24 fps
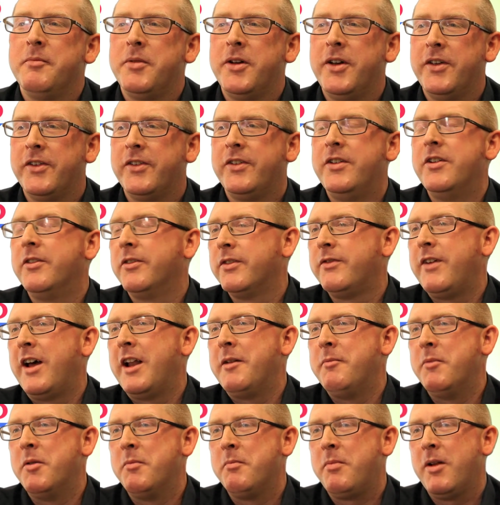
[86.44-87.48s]
personal
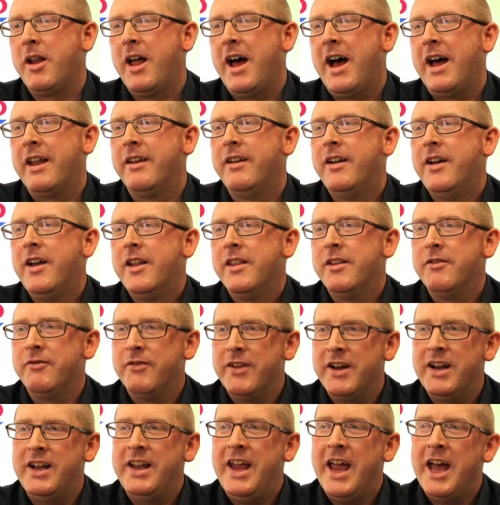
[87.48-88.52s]
development plan that
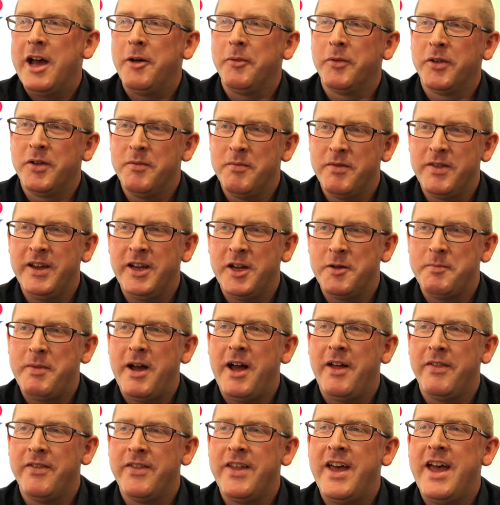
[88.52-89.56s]
really helps them think
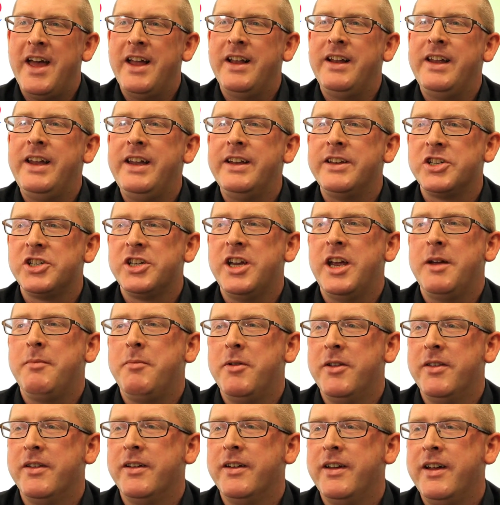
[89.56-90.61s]
about their leadership
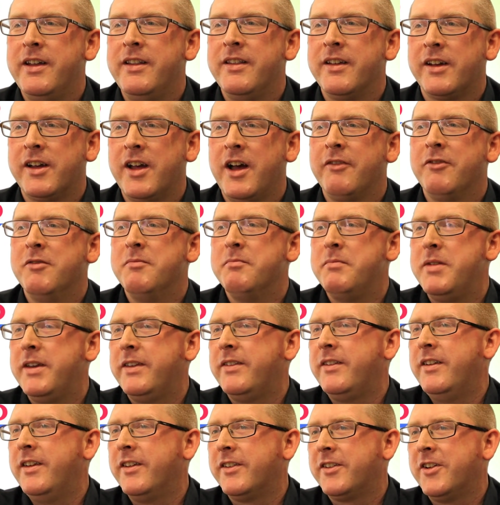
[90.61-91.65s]
in the current
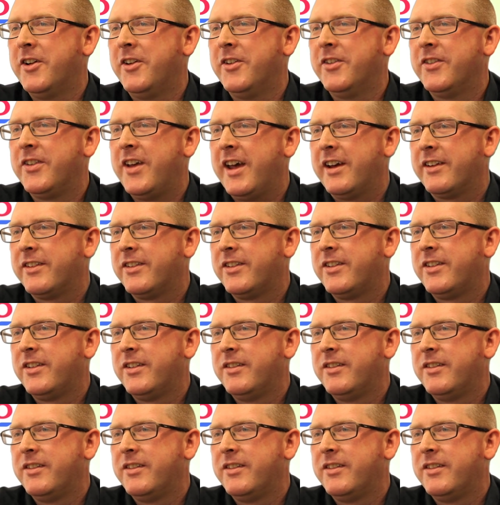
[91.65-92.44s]
business context.